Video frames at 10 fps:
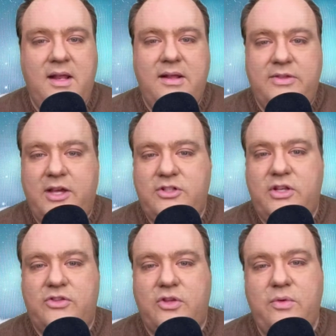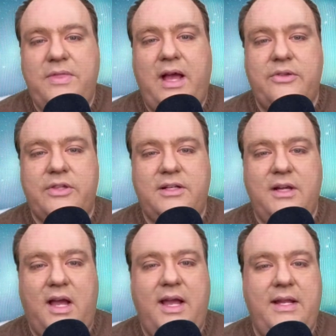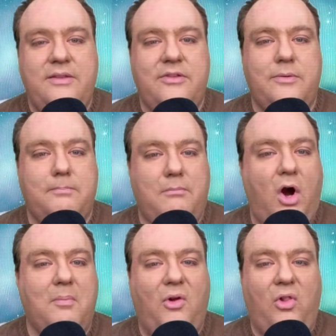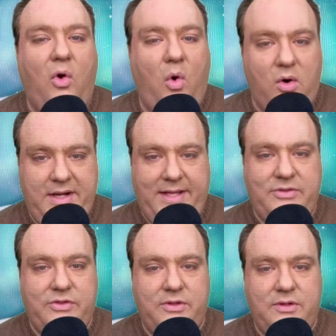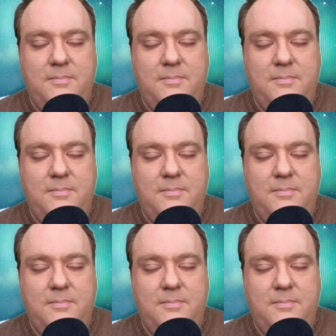such as 2009's Marble Hornets.